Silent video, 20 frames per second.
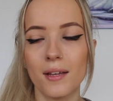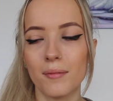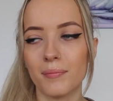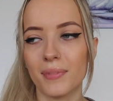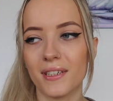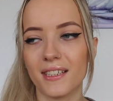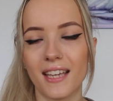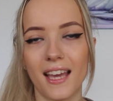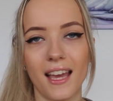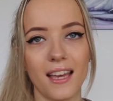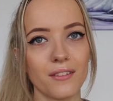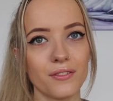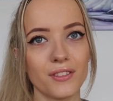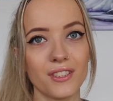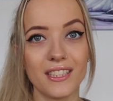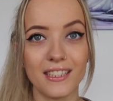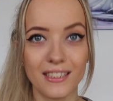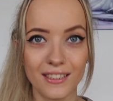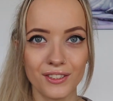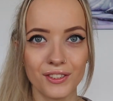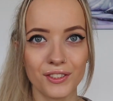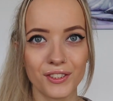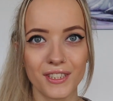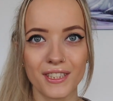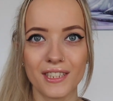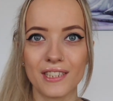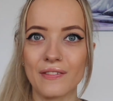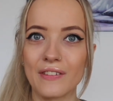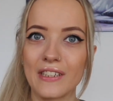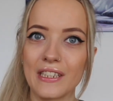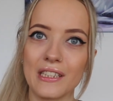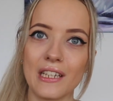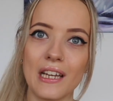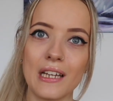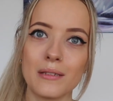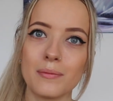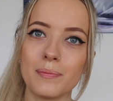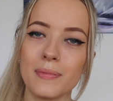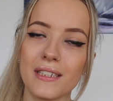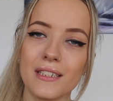But yeah, if you did enjoy this video,
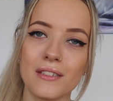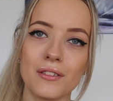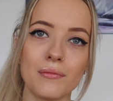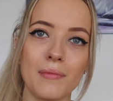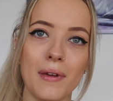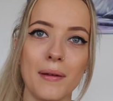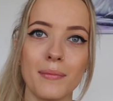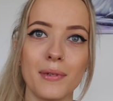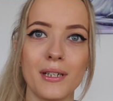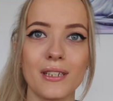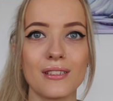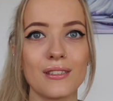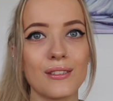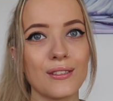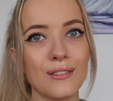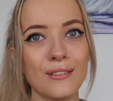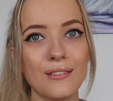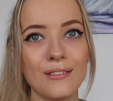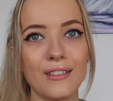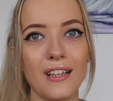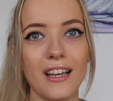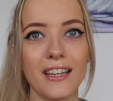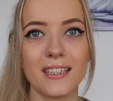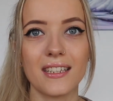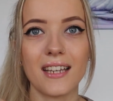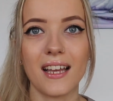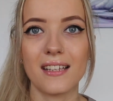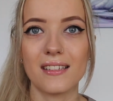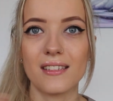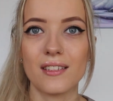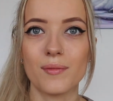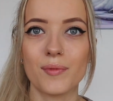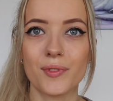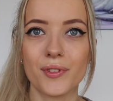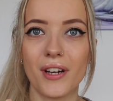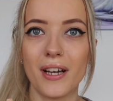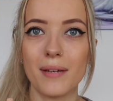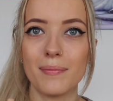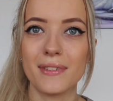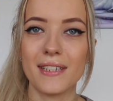please remember to like and
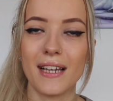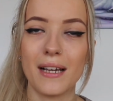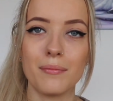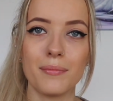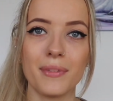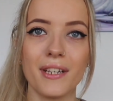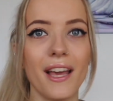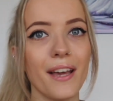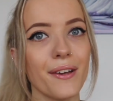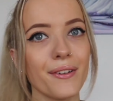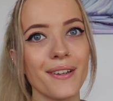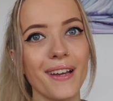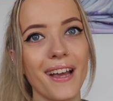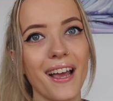subscribe down below,